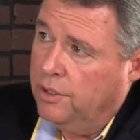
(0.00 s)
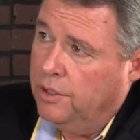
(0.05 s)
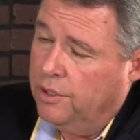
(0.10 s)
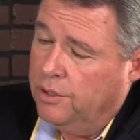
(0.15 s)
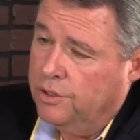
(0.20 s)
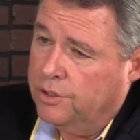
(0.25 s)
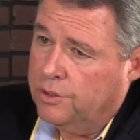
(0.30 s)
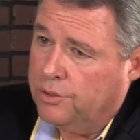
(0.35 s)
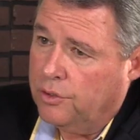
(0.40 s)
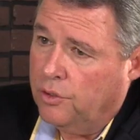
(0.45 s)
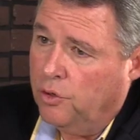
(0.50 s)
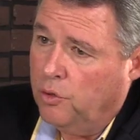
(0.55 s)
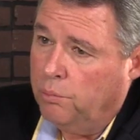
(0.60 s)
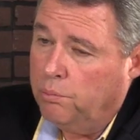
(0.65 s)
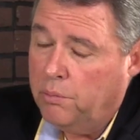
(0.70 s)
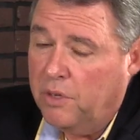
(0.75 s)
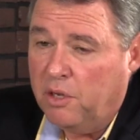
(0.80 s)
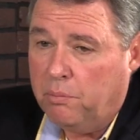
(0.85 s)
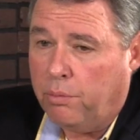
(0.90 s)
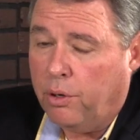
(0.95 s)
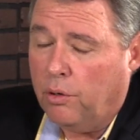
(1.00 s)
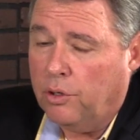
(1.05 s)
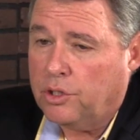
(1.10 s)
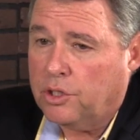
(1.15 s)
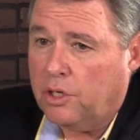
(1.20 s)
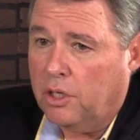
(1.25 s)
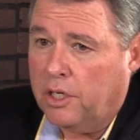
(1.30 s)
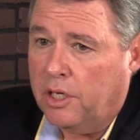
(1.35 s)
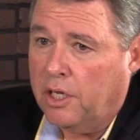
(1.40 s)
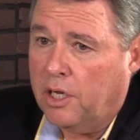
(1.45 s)
So me
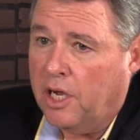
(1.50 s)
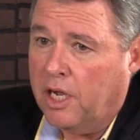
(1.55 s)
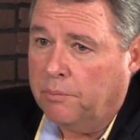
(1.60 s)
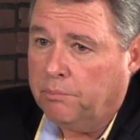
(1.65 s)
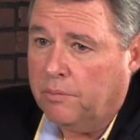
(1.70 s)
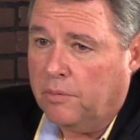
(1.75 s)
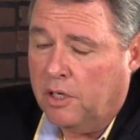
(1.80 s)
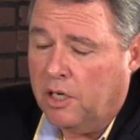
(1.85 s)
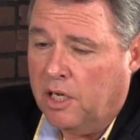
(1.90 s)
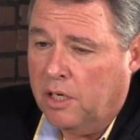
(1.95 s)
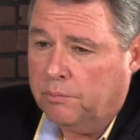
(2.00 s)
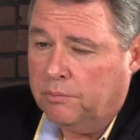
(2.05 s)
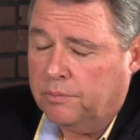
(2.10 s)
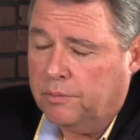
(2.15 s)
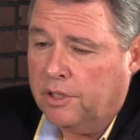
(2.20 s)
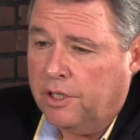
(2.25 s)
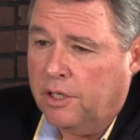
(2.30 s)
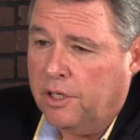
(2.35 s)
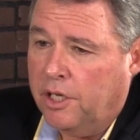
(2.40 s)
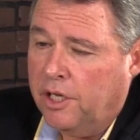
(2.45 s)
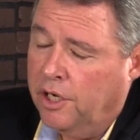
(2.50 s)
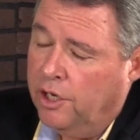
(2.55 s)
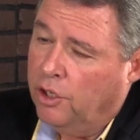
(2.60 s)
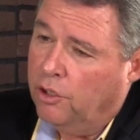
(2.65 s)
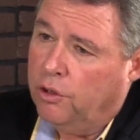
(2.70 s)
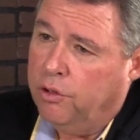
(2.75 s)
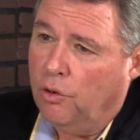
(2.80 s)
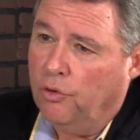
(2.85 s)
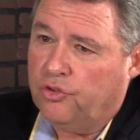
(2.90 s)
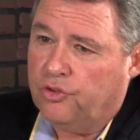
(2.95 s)
personally, I'm getting
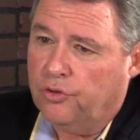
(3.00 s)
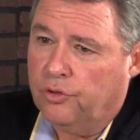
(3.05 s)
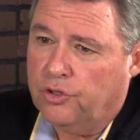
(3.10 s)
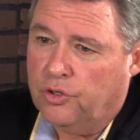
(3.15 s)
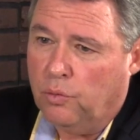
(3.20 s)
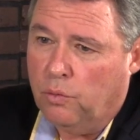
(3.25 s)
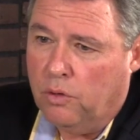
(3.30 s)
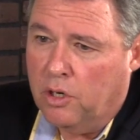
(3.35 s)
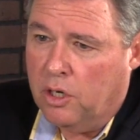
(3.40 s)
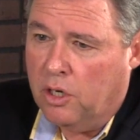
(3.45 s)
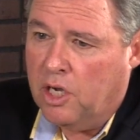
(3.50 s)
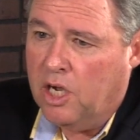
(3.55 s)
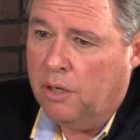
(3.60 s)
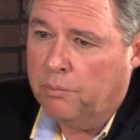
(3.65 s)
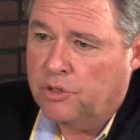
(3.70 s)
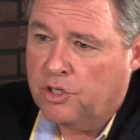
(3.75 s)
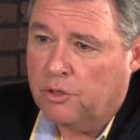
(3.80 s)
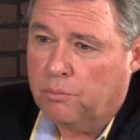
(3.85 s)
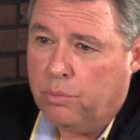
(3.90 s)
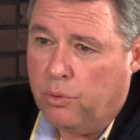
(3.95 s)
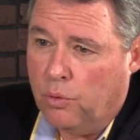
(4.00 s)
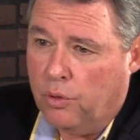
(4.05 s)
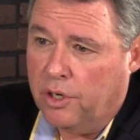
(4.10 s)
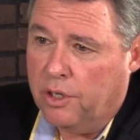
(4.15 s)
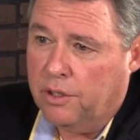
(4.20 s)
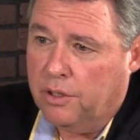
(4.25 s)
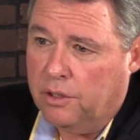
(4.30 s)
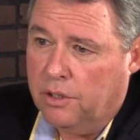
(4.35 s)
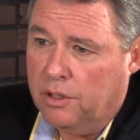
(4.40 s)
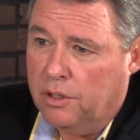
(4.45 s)
closer to where I'm
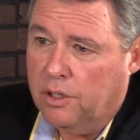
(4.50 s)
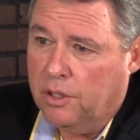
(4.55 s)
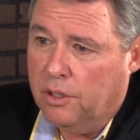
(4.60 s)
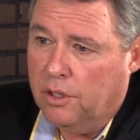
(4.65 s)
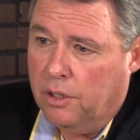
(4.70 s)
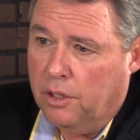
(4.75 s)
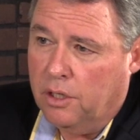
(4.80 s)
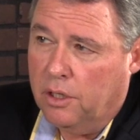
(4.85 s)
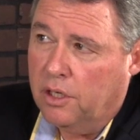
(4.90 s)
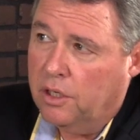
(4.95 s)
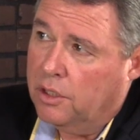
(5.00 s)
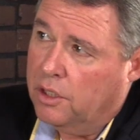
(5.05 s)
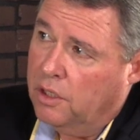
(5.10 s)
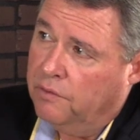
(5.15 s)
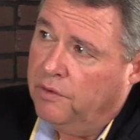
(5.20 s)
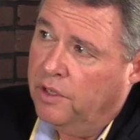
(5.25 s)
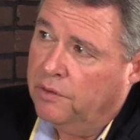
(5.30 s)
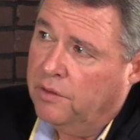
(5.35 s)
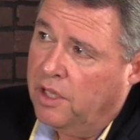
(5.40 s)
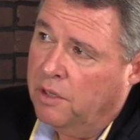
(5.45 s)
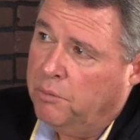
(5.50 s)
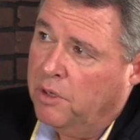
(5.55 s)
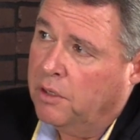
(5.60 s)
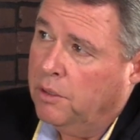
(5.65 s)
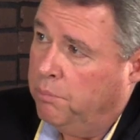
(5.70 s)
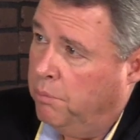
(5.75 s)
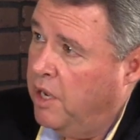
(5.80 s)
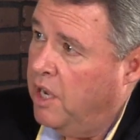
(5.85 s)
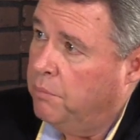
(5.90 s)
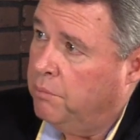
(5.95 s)
supporting giving them an
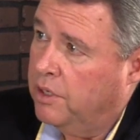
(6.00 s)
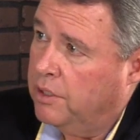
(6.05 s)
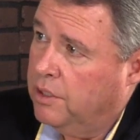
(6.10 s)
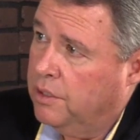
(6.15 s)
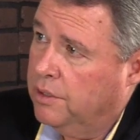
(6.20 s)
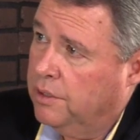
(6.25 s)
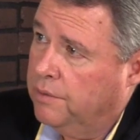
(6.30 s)
abatement.